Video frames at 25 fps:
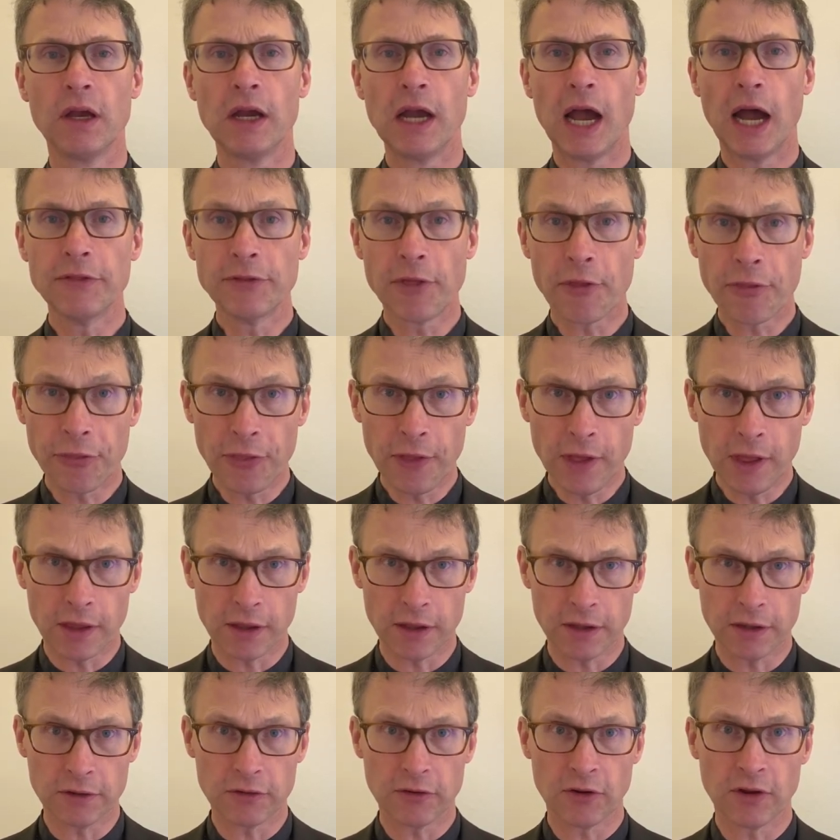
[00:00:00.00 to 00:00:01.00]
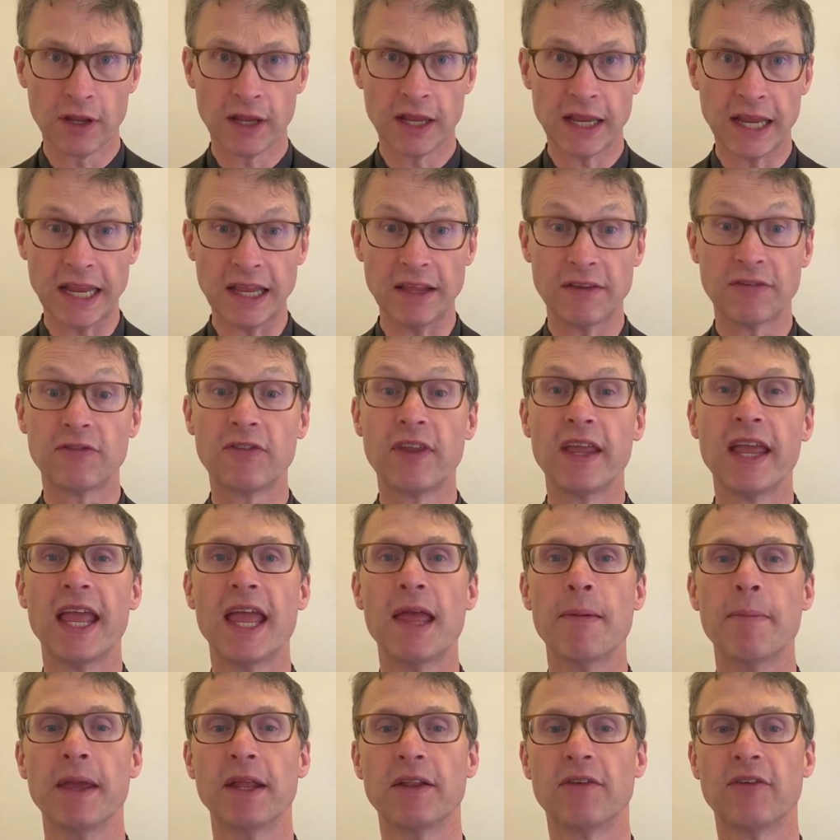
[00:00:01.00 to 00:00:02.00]
And the third is to
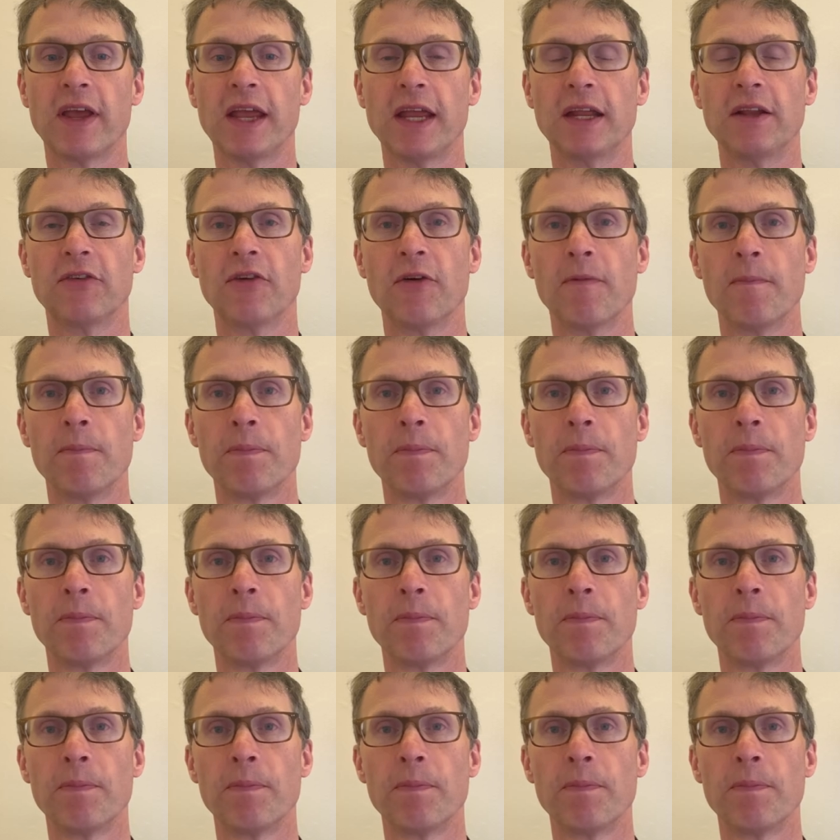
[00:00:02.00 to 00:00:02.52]
imitate.